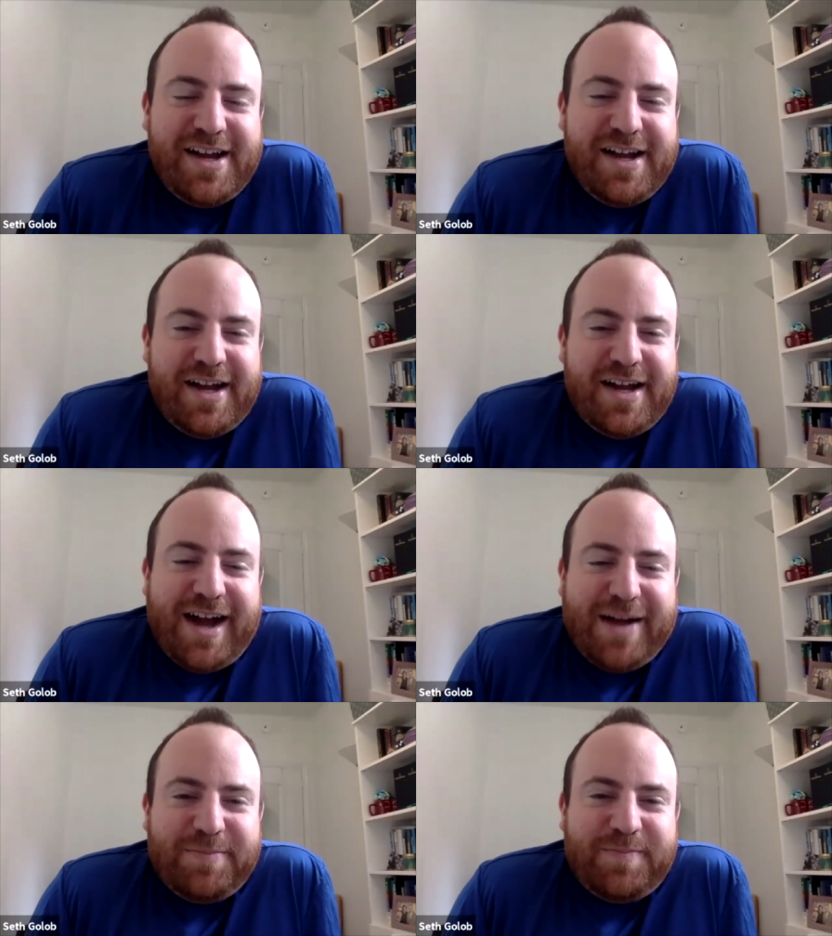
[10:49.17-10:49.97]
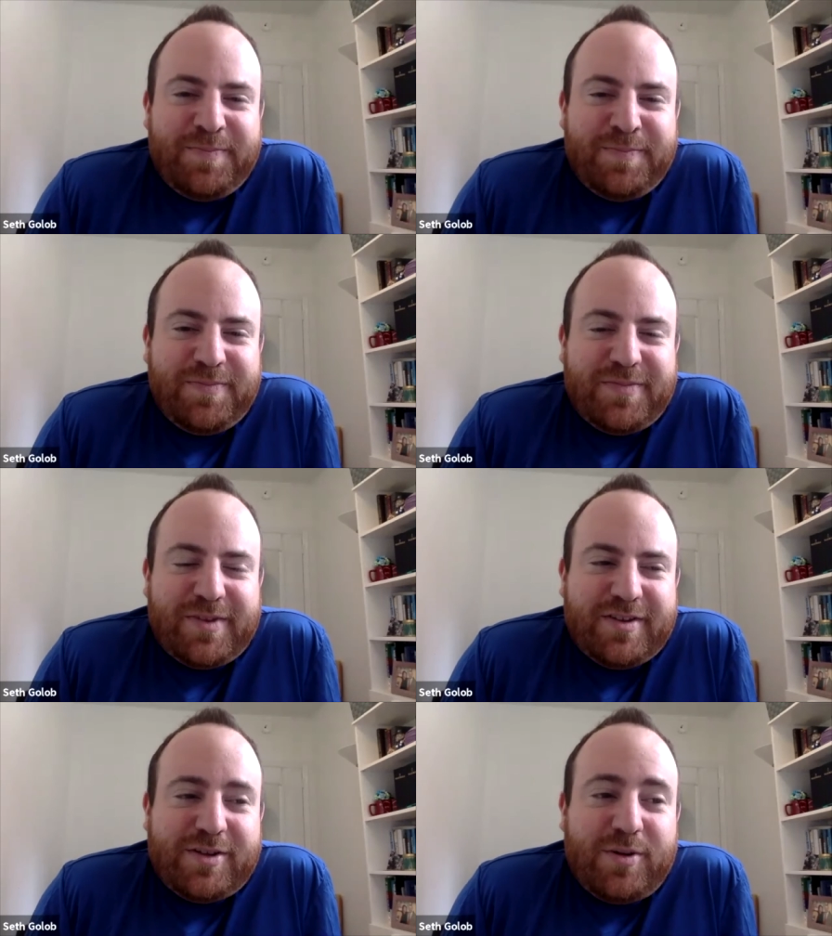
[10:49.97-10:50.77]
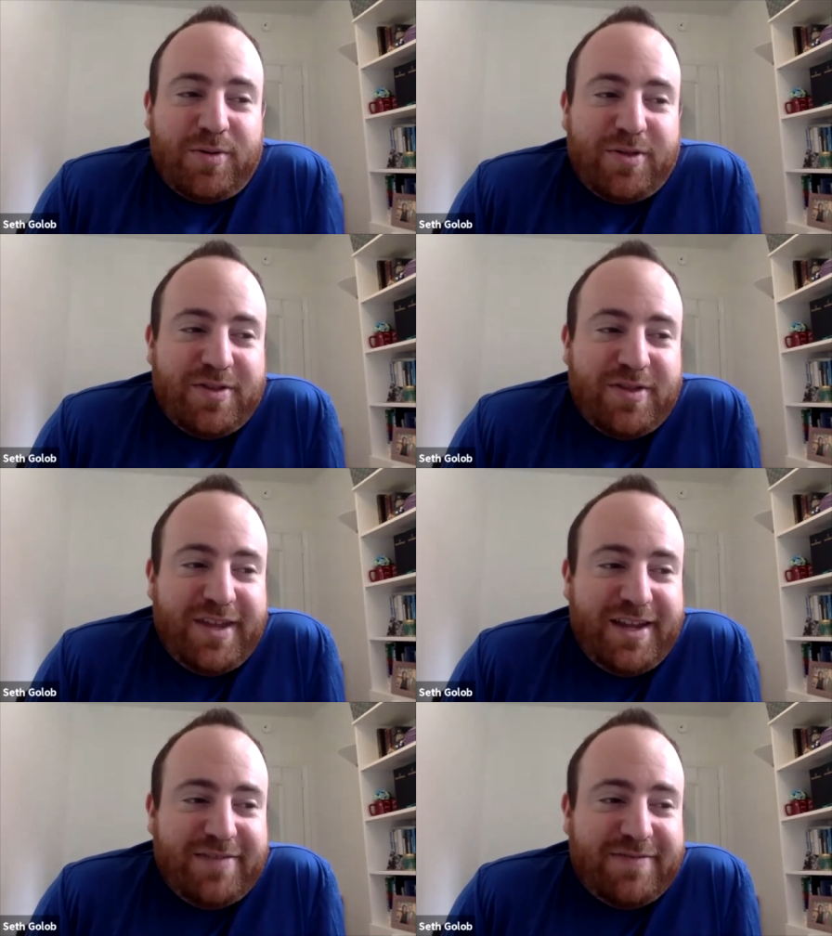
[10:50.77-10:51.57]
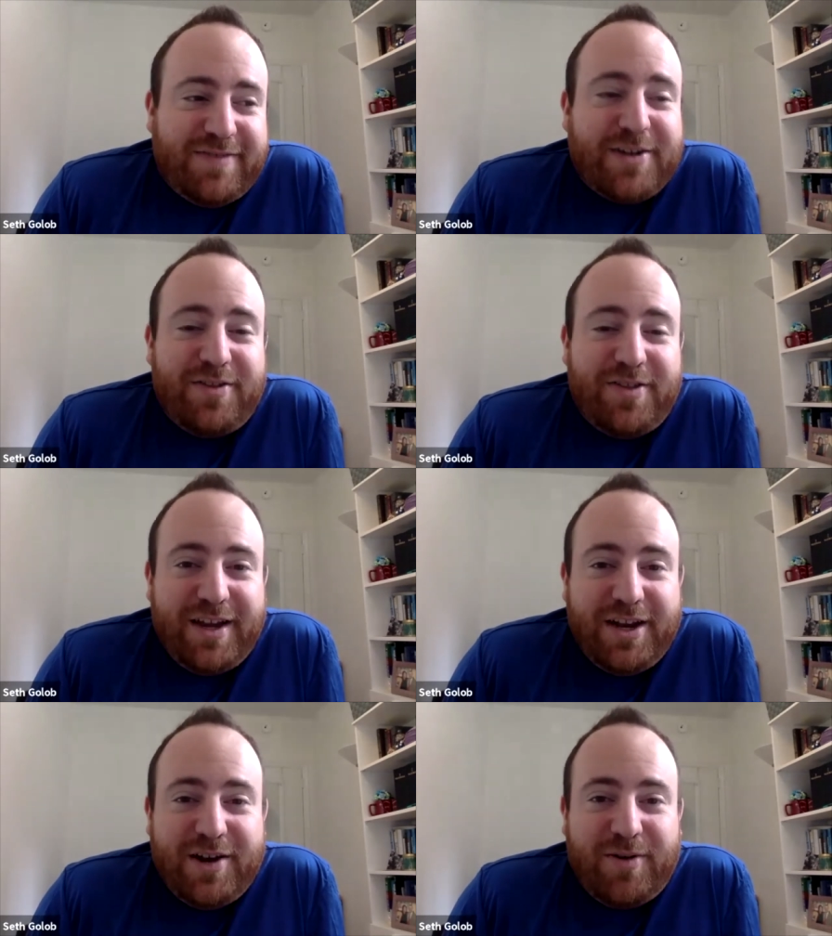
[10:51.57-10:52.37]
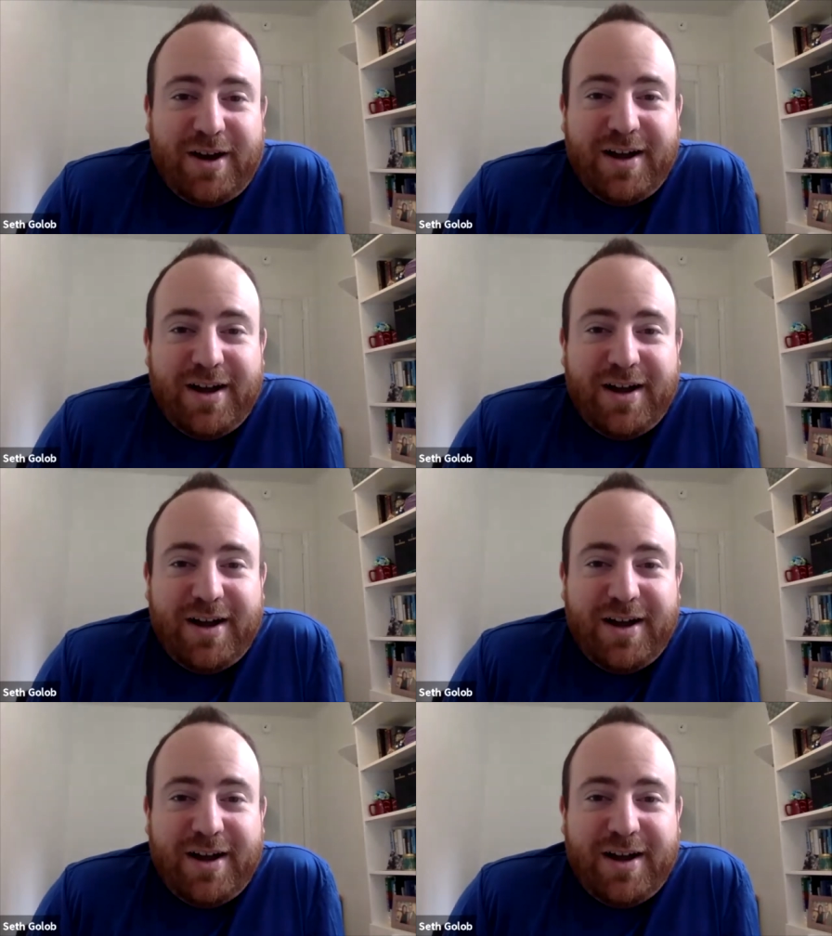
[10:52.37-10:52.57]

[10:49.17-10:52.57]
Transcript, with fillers: Yeah. Um. So the final thing, you know,